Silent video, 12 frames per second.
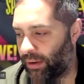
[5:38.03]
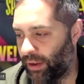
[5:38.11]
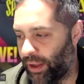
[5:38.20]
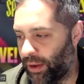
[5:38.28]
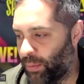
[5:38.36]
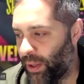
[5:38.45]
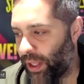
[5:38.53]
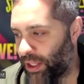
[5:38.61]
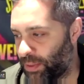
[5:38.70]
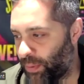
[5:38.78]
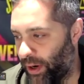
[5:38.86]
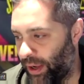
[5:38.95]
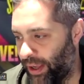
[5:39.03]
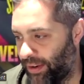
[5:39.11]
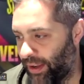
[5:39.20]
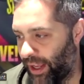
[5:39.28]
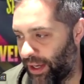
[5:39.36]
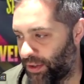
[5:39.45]
Like Will Ospreay and
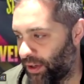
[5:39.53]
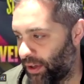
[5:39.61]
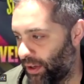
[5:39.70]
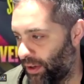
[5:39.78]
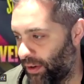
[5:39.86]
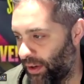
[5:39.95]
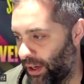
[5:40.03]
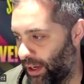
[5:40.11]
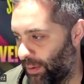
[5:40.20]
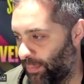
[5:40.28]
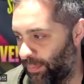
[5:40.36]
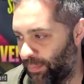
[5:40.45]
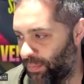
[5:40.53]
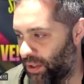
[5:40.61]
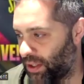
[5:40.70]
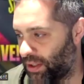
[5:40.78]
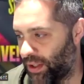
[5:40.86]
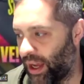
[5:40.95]
Takeshita,
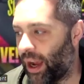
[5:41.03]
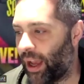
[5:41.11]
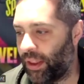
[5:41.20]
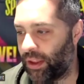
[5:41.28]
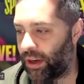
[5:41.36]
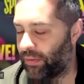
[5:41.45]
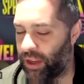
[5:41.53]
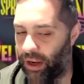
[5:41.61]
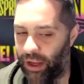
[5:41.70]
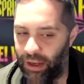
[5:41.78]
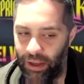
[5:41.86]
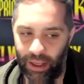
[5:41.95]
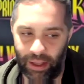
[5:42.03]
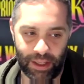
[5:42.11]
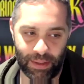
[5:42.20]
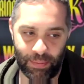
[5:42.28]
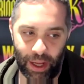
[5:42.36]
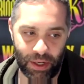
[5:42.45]
just the highlight of the night. Like
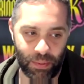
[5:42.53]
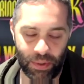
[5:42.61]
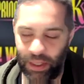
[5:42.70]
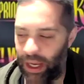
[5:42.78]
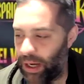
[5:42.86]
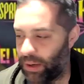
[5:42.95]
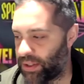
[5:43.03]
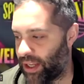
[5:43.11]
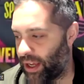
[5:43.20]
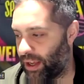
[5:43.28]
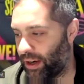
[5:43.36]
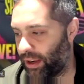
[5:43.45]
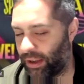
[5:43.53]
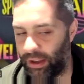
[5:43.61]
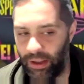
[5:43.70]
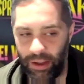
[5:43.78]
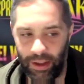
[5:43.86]
this match was outstanding.